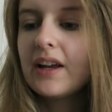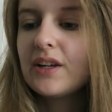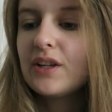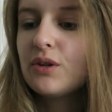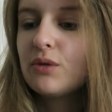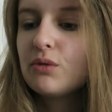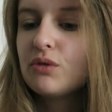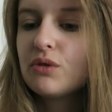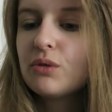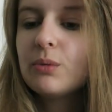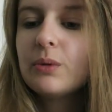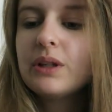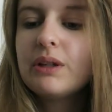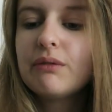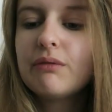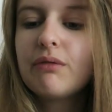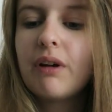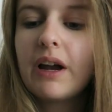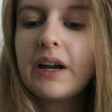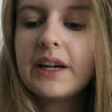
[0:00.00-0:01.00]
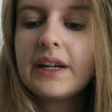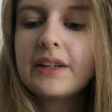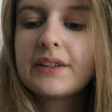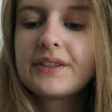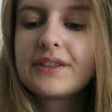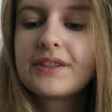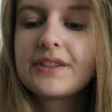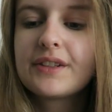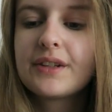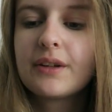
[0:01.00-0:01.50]
I usually
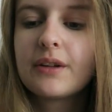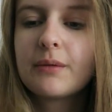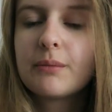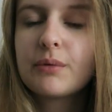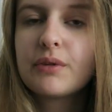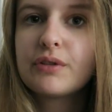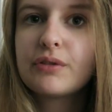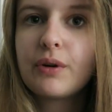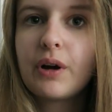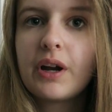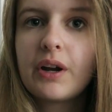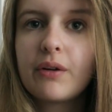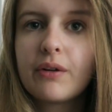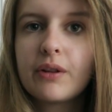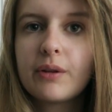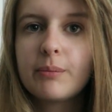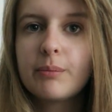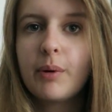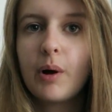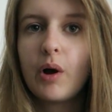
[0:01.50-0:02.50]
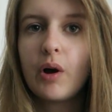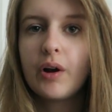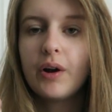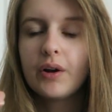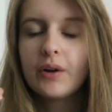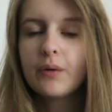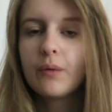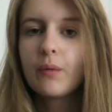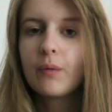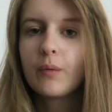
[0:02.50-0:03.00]
write before I go to the
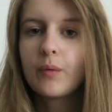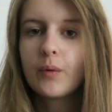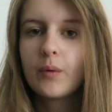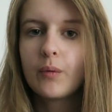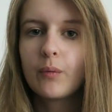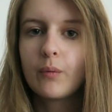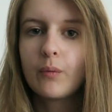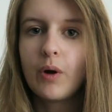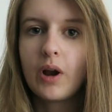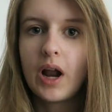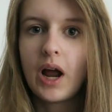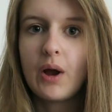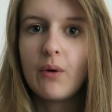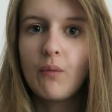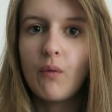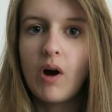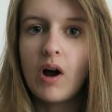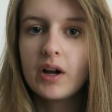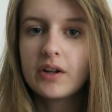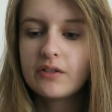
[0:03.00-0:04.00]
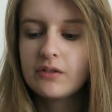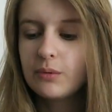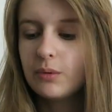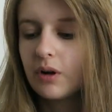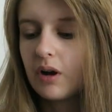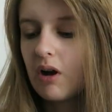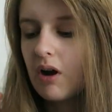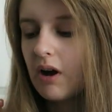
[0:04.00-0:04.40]
barn what I want to